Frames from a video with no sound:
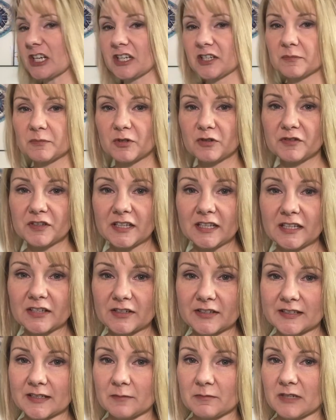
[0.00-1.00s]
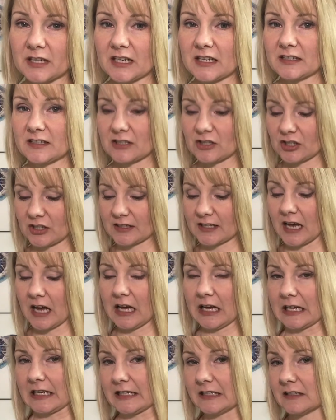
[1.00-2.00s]
I could move in there some days and just
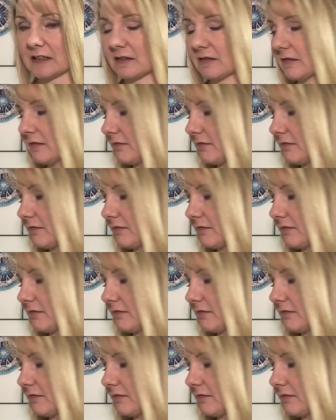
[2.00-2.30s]
hide.